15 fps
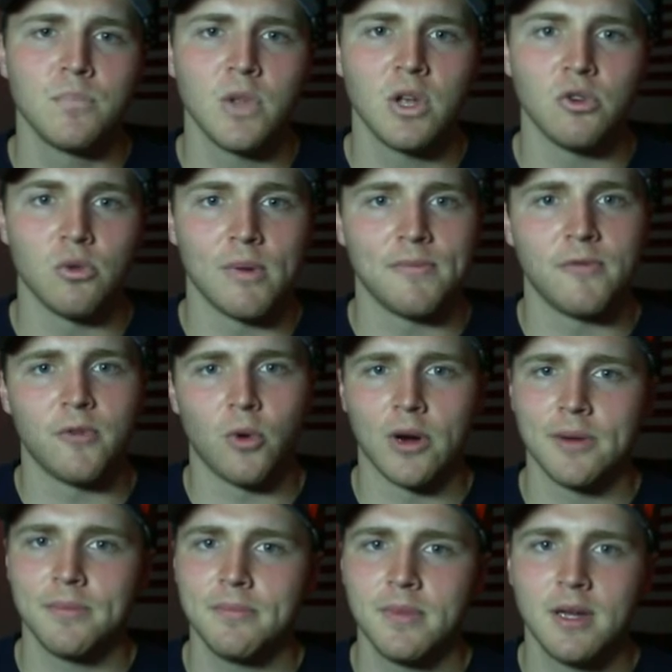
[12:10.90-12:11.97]
grip for
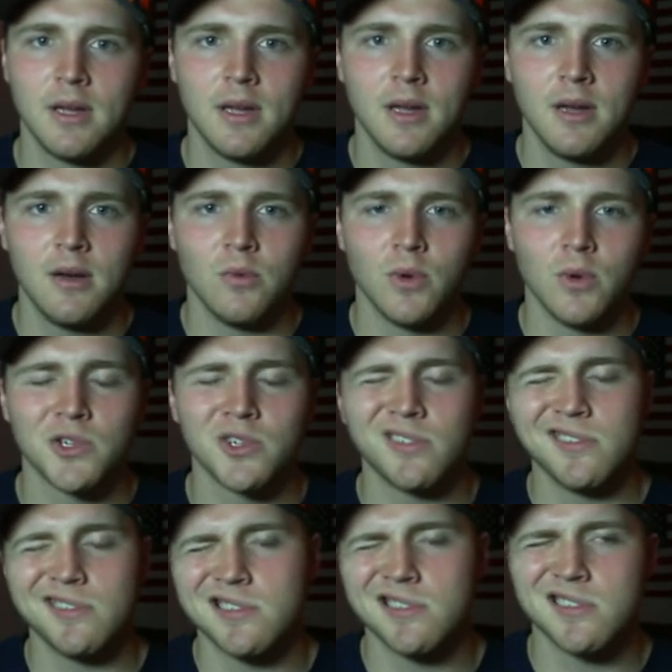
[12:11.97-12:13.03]
it, which
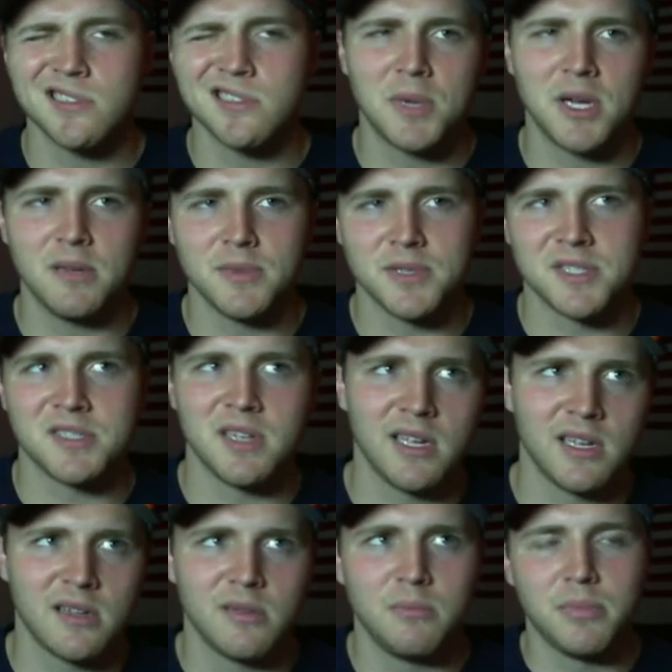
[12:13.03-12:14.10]
is semi a
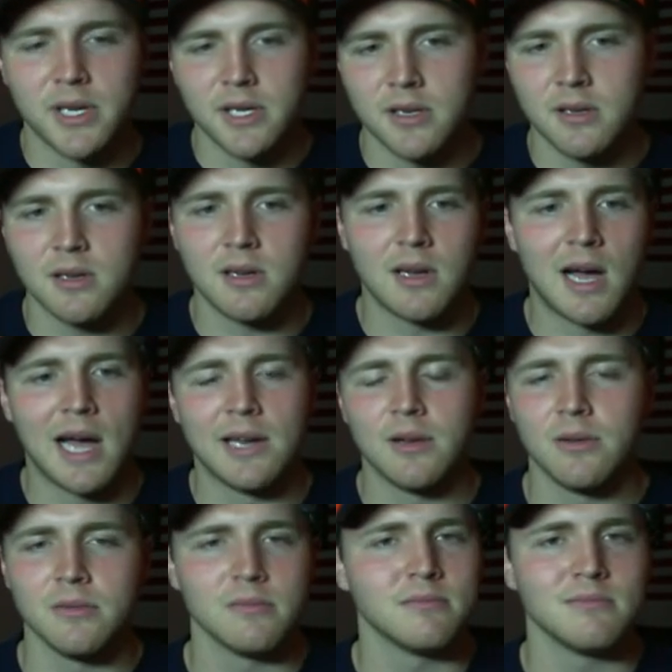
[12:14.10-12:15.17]
mistake, but I
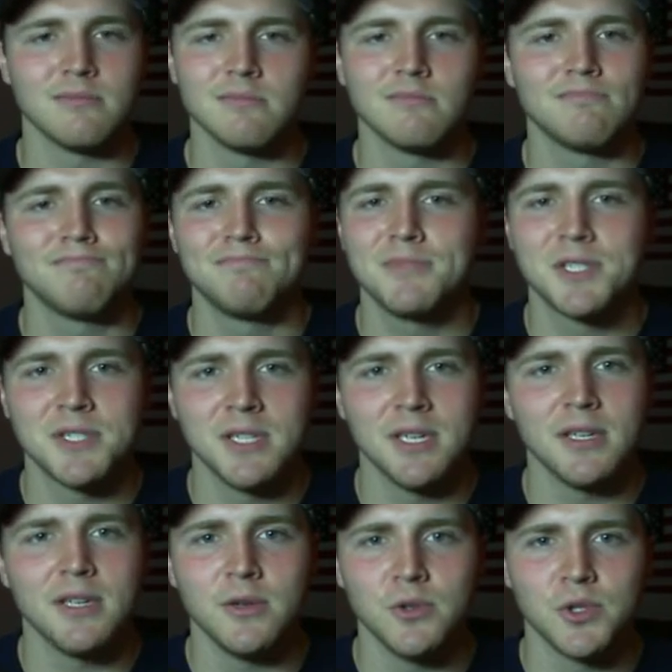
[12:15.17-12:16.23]
don't see
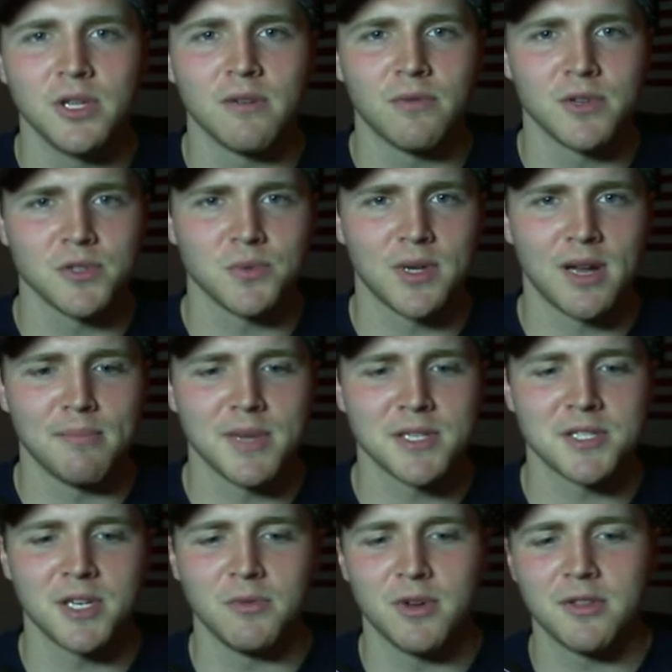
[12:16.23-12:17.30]
a huge difference when I'm
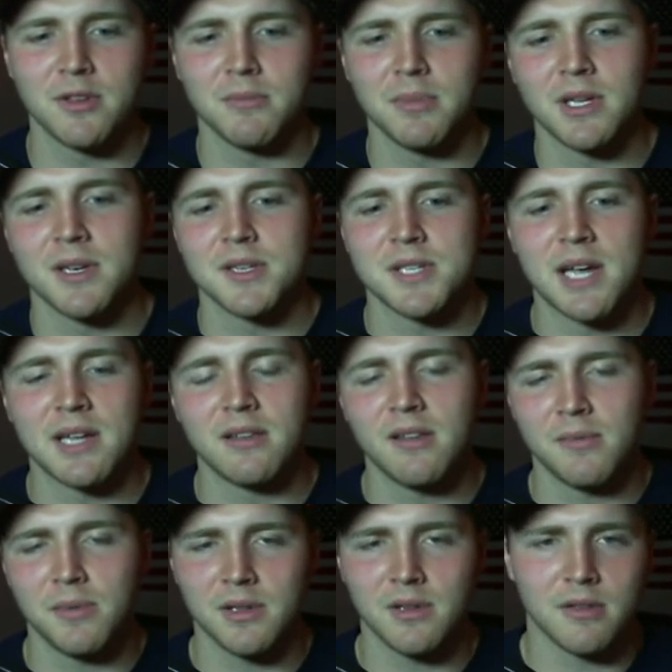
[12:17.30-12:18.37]
messing with it because I
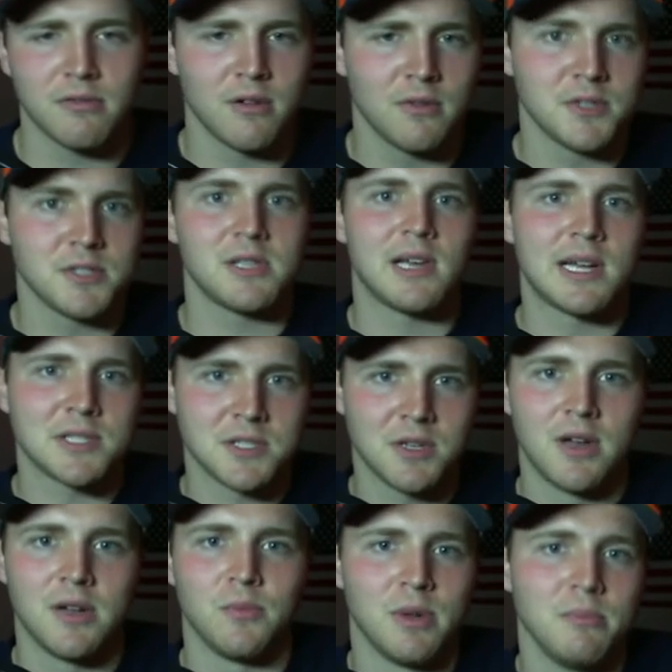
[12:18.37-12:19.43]
typically throw this class
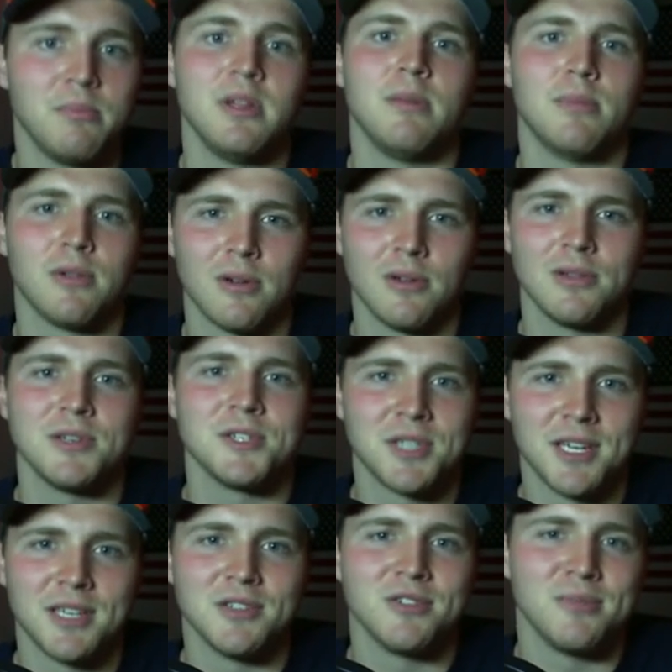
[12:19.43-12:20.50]
on when people are
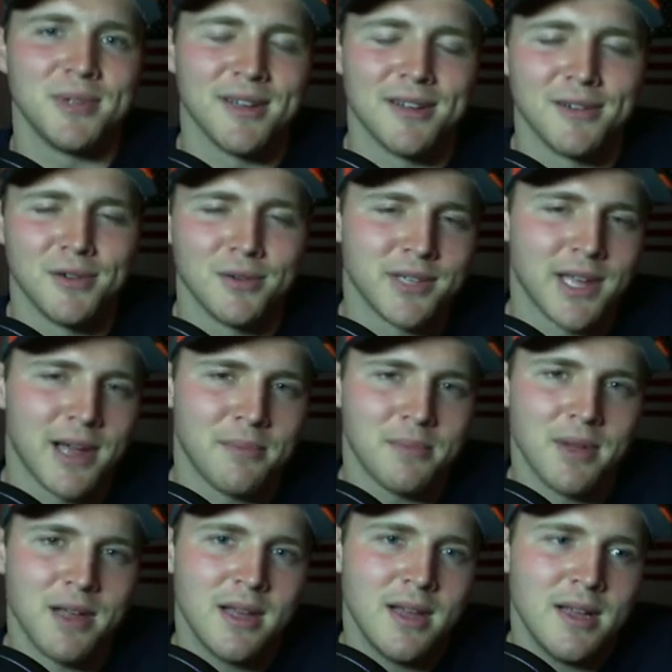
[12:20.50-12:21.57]
listening to me on Nuketown.
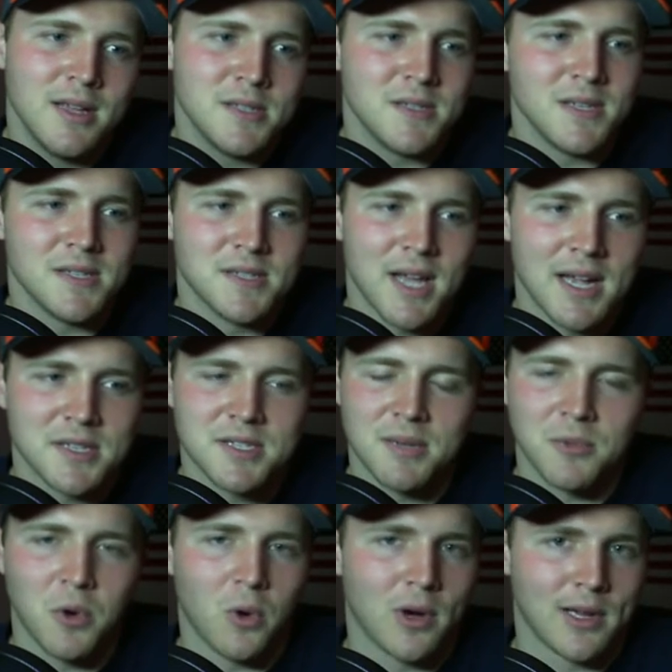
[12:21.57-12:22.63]
It's the exact
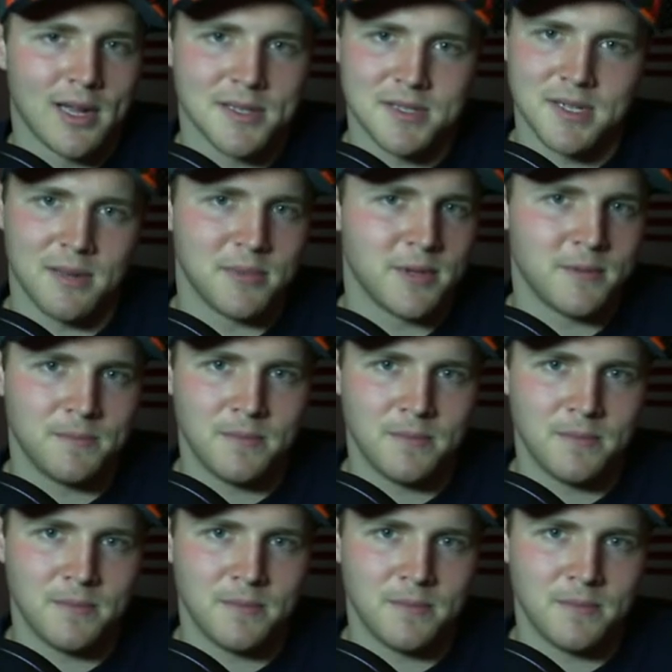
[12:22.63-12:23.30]
same core concept.